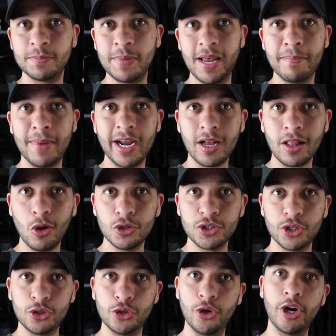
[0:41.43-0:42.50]
but in my
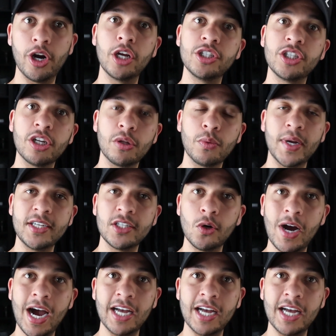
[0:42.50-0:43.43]
closet tour under the window I